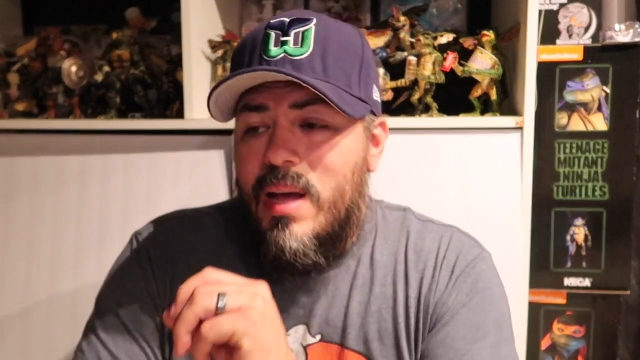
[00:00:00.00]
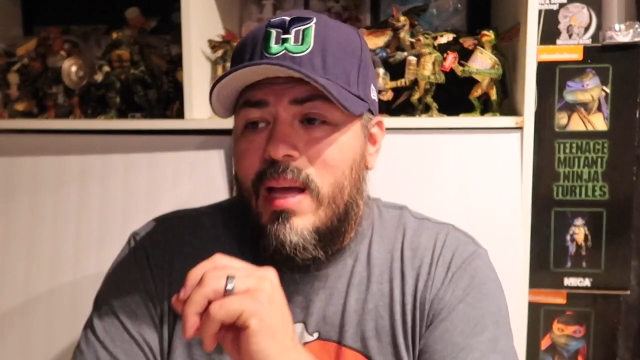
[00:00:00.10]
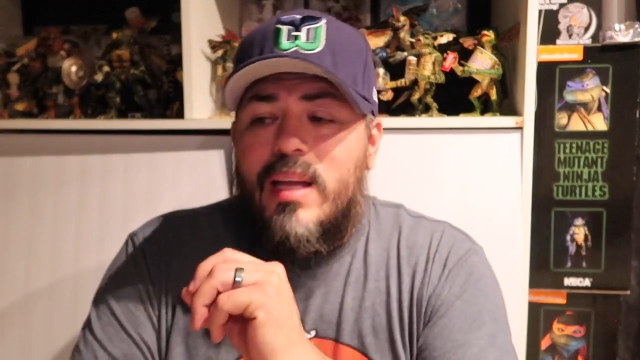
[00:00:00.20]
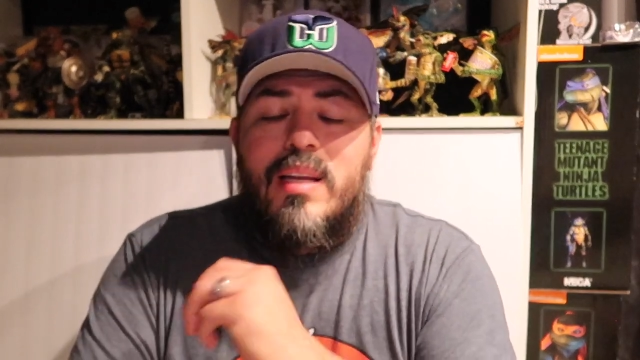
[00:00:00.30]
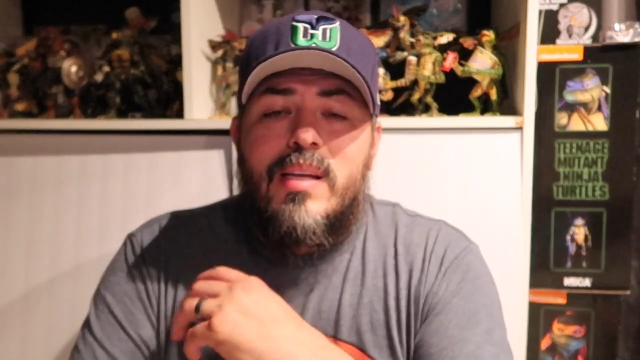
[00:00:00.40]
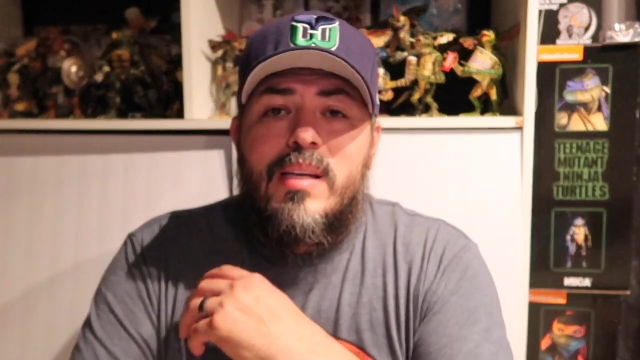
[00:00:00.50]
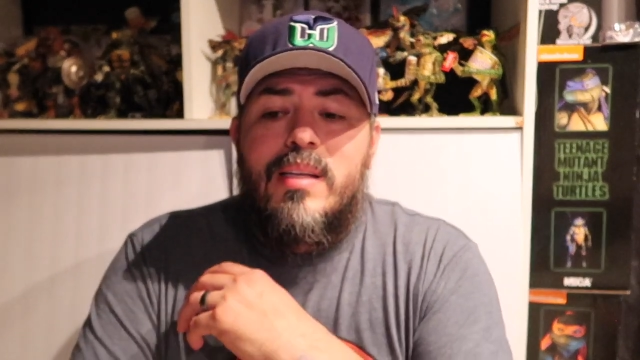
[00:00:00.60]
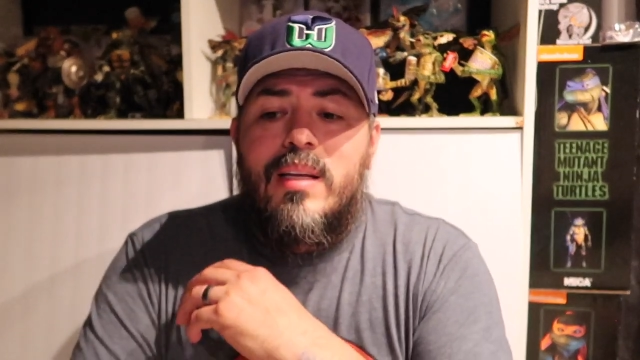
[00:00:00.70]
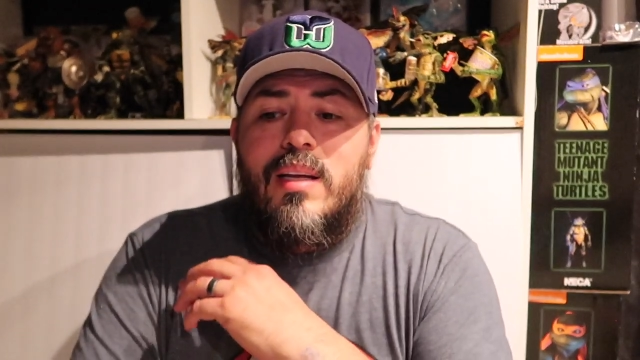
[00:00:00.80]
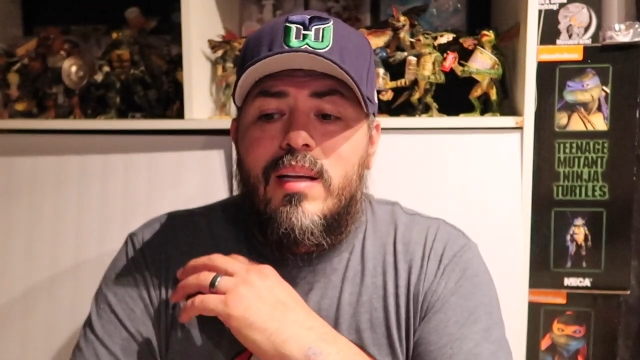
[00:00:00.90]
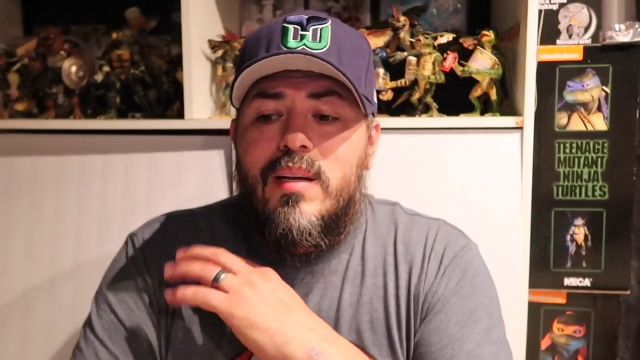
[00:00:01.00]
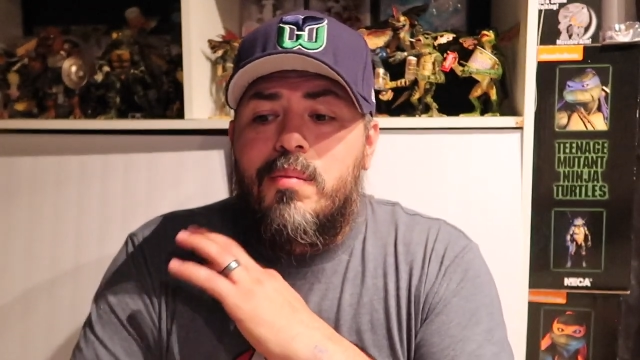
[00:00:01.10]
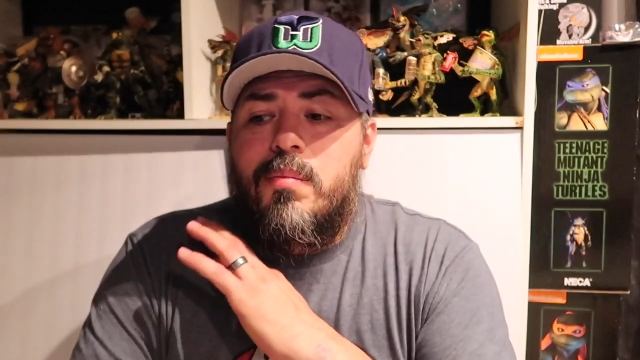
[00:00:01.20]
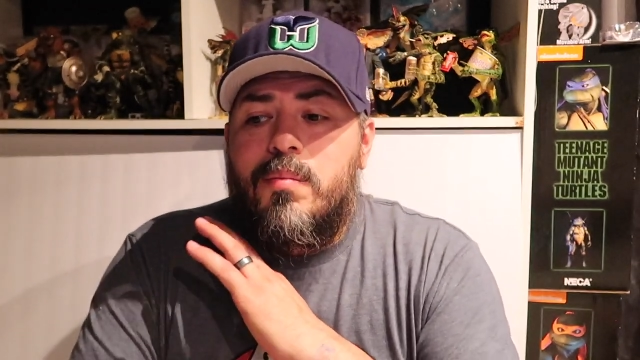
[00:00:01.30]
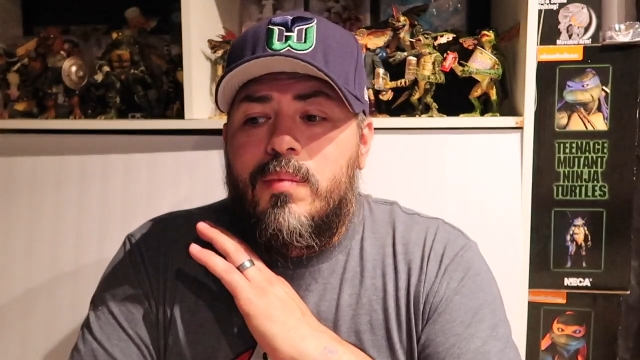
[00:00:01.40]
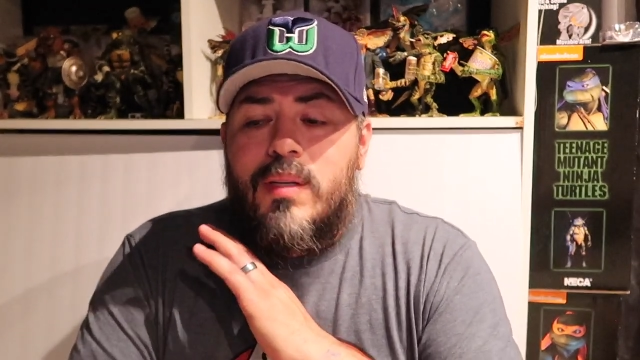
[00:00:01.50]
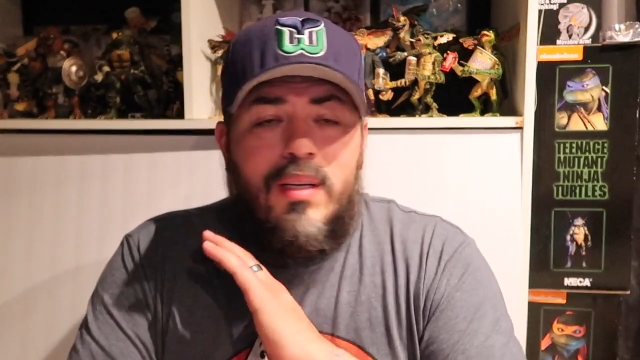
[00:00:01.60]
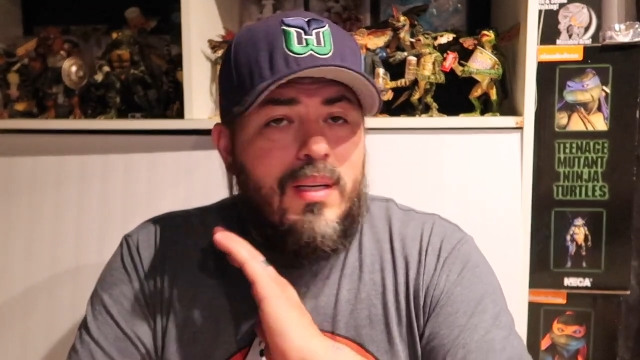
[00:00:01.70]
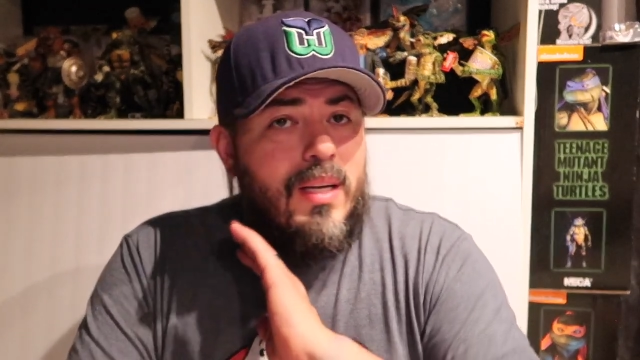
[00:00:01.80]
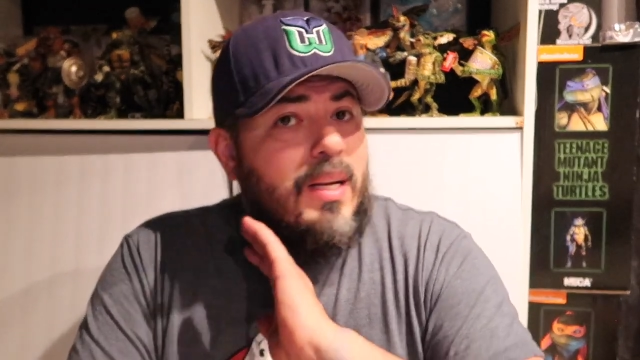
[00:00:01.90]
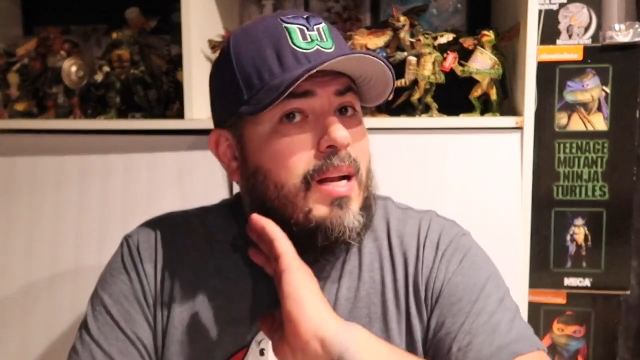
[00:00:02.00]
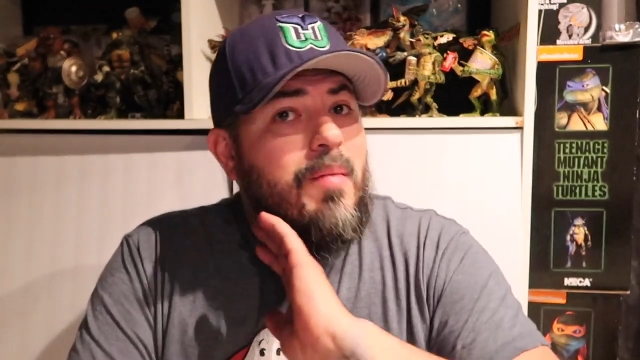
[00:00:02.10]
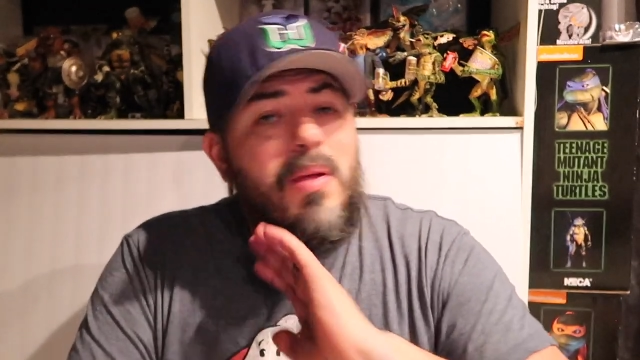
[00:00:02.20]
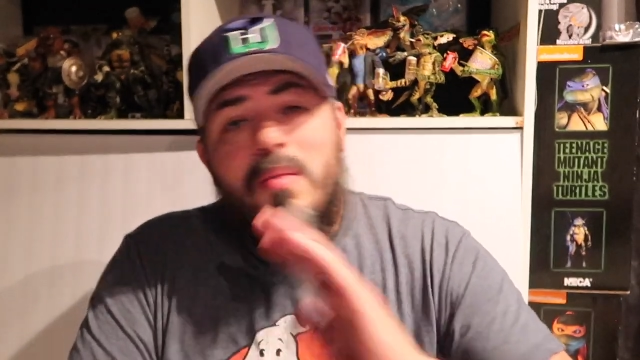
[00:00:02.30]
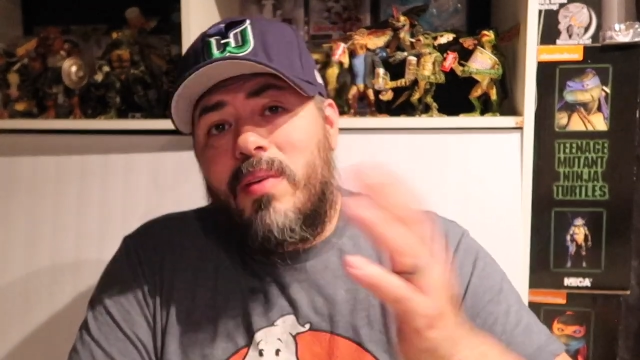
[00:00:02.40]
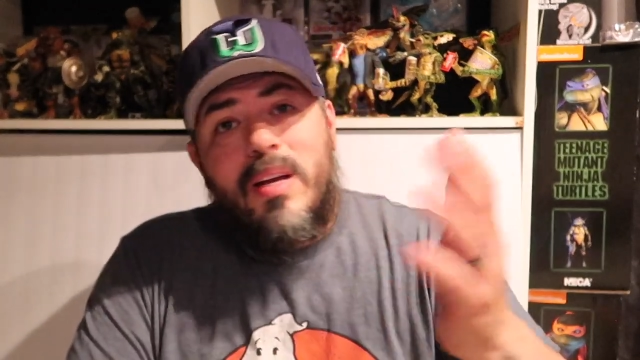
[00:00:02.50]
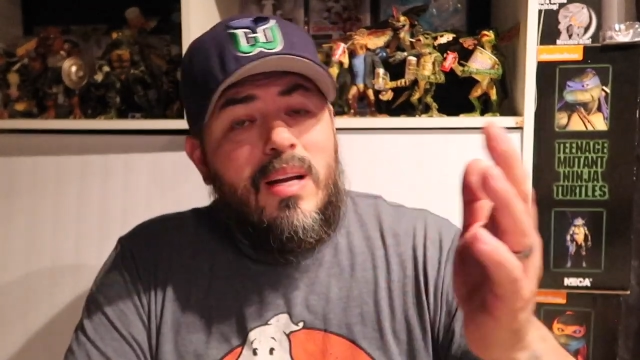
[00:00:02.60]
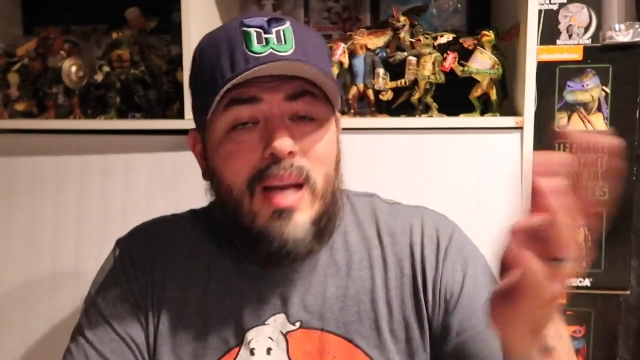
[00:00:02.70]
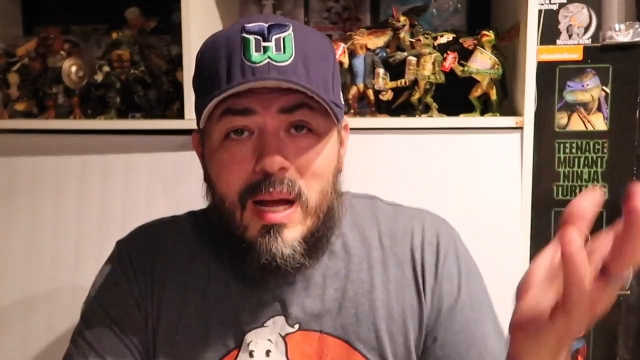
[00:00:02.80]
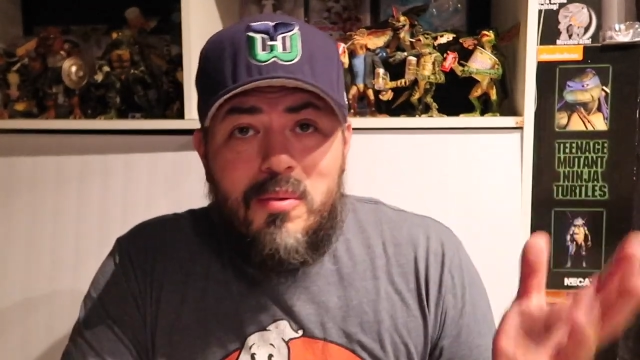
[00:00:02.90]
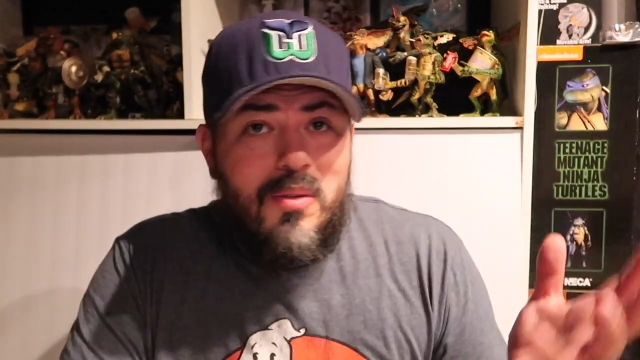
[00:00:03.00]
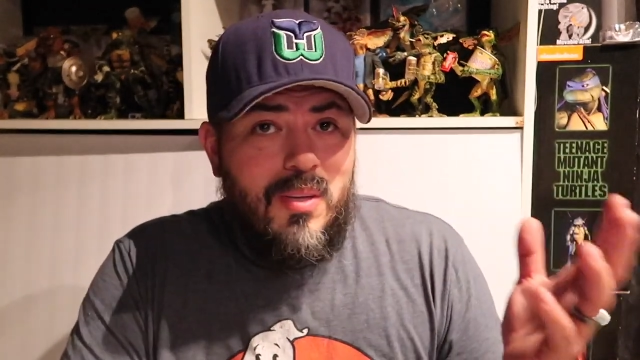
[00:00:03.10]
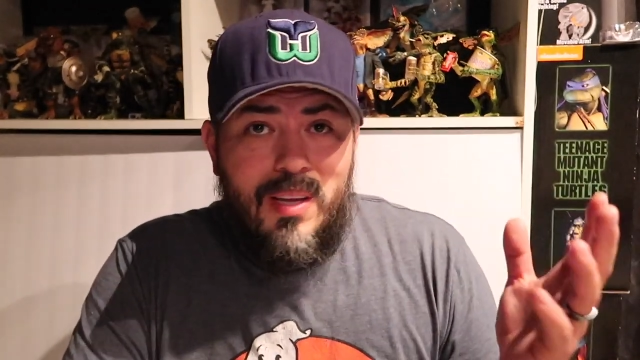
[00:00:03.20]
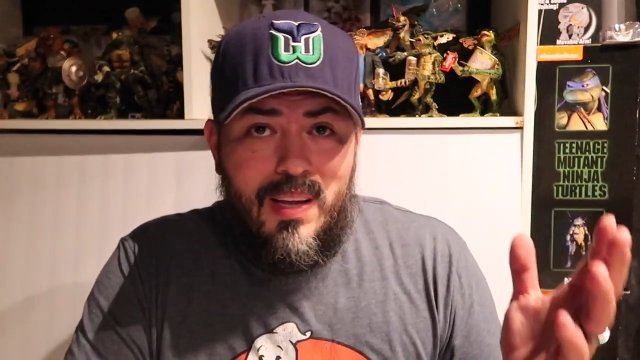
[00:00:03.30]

and then um, and then I'm not even gonna announce